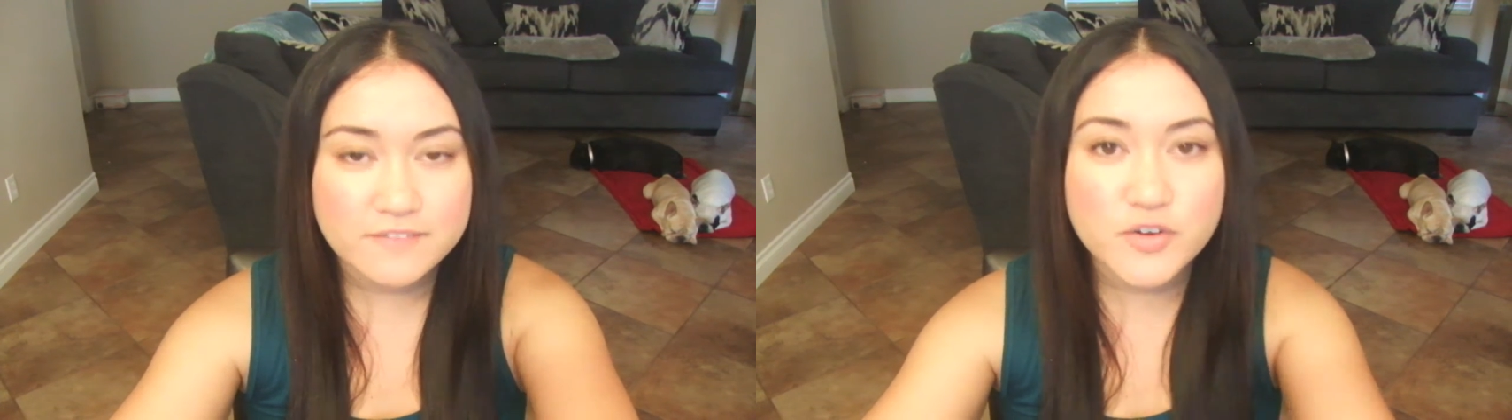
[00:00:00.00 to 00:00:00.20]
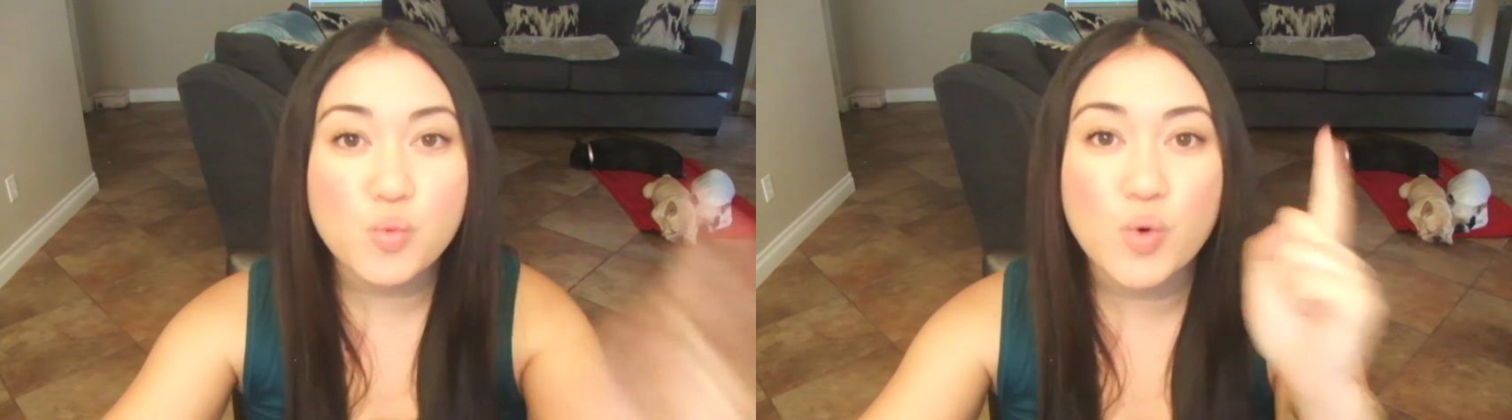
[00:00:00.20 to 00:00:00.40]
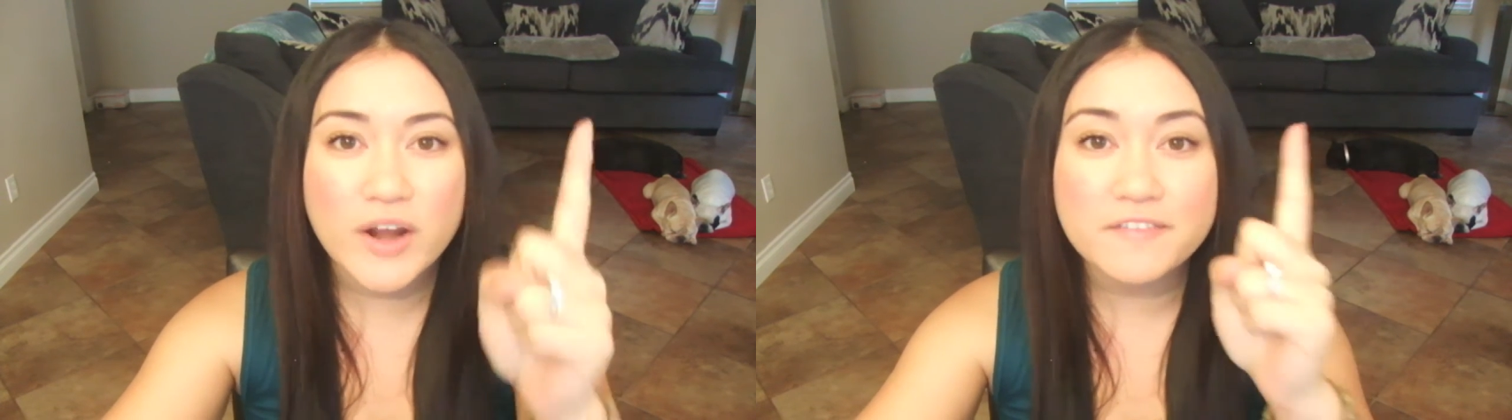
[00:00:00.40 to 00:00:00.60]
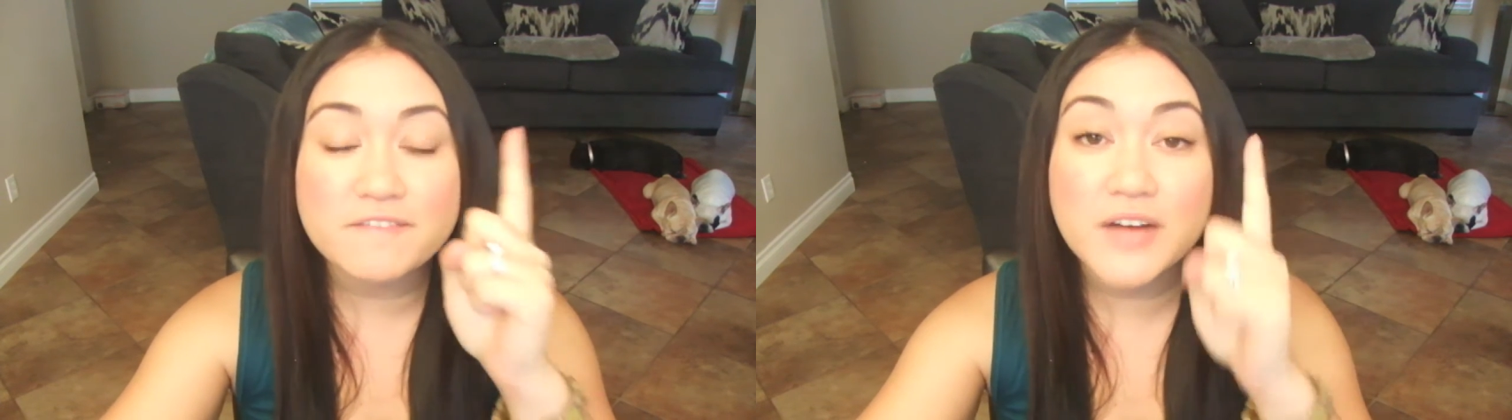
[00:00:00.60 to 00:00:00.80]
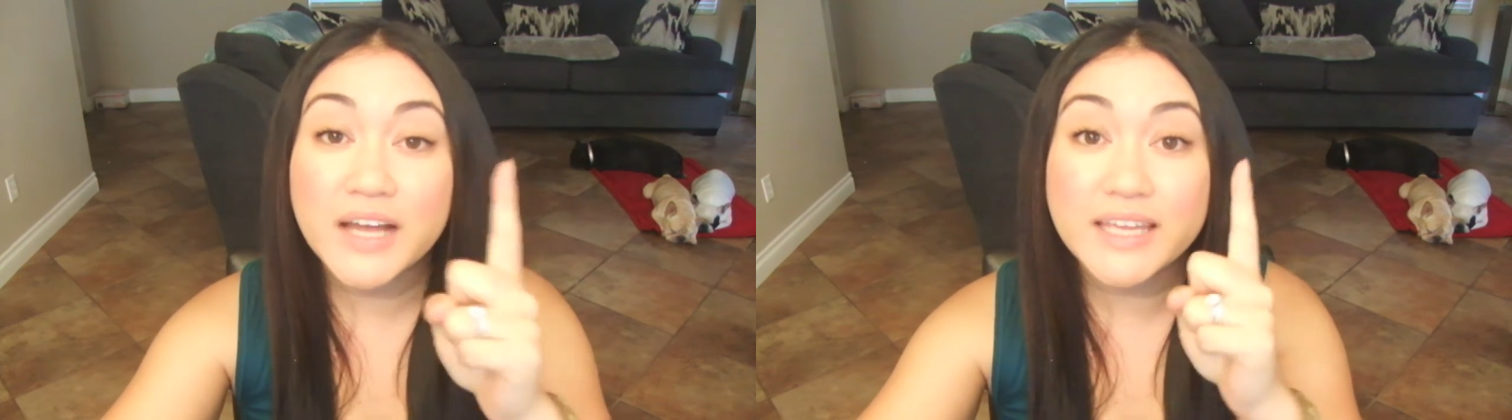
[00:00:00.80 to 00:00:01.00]
for
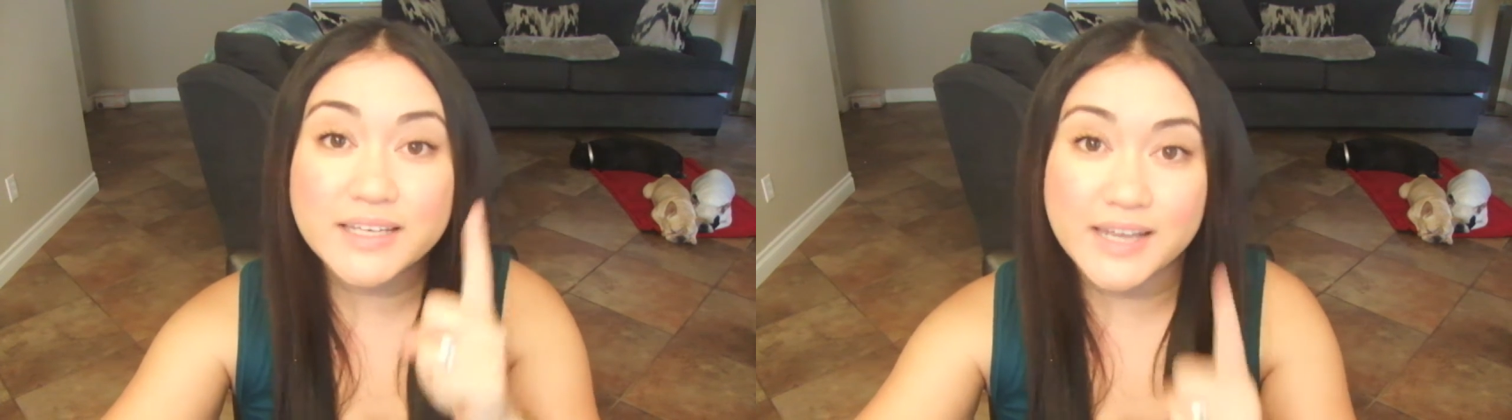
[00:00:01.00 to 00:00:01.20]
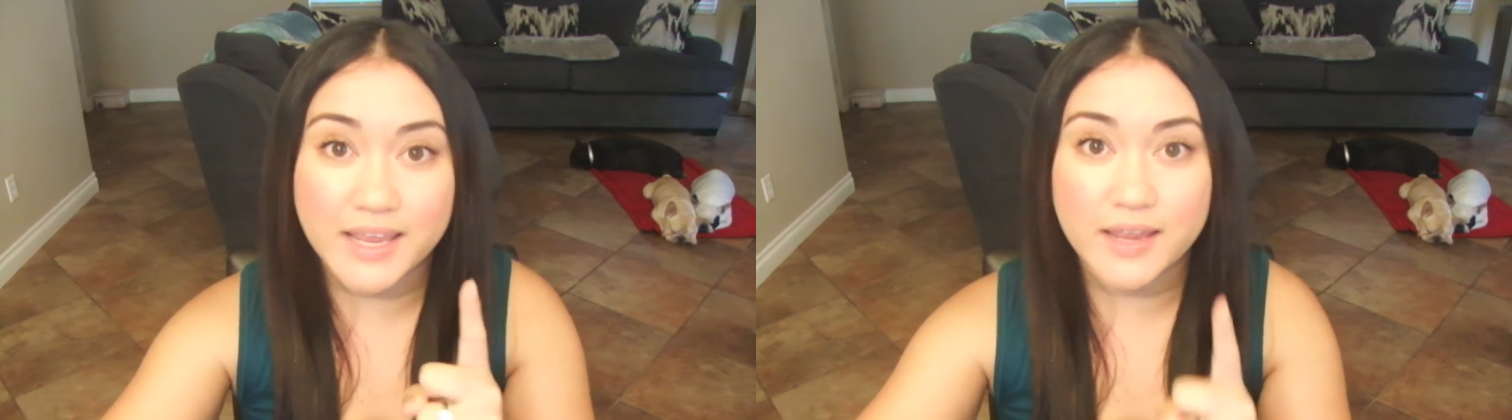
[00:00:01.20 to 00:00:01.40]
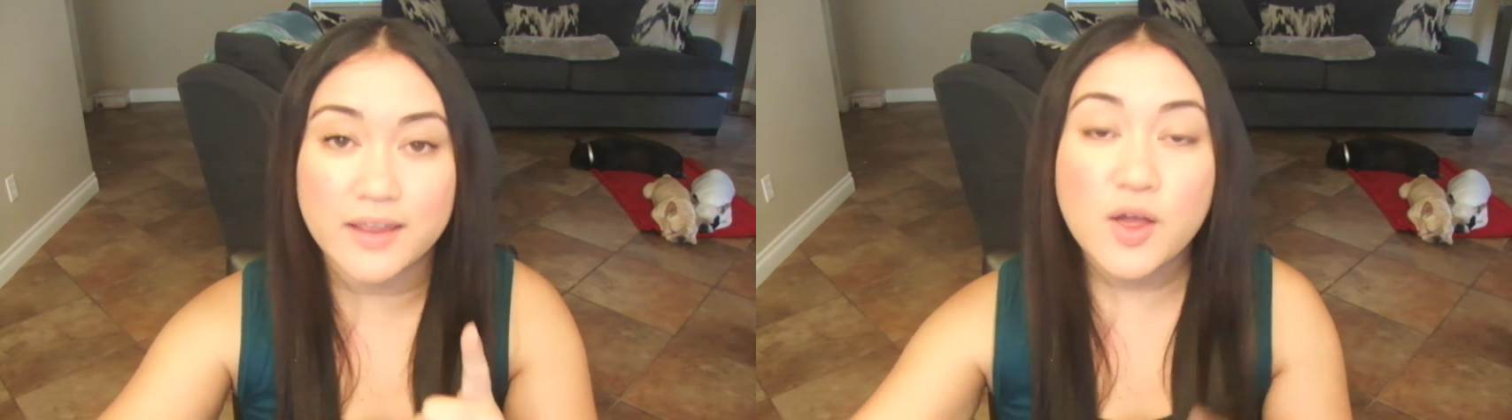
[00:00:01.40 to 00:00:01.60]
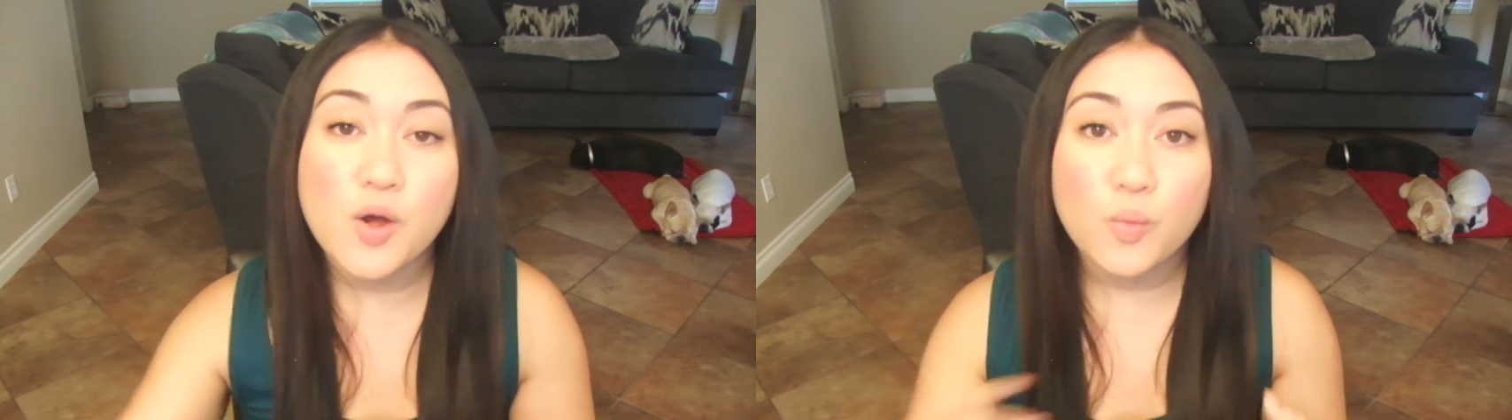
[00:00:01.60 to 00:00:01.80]
1 fucking day.